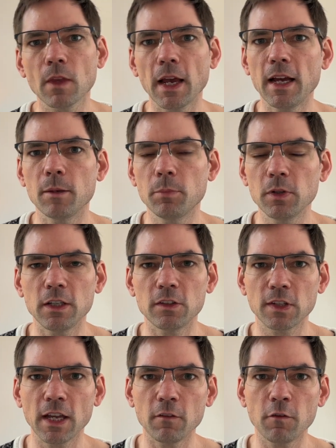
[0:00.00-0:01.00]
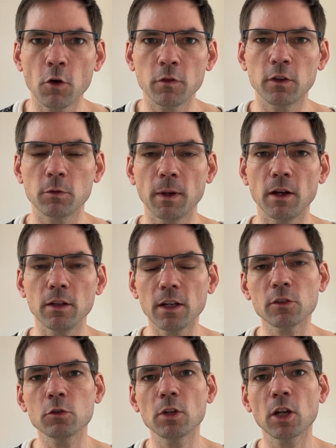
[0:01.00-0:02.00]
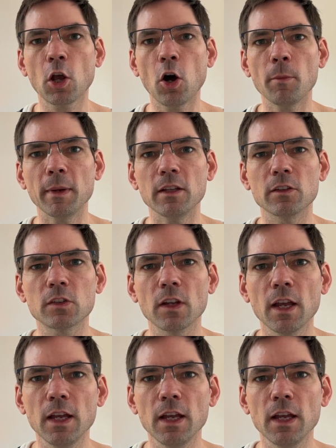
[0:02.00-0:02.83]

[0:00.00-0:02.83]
And please get involved as well. Let us know in the comments.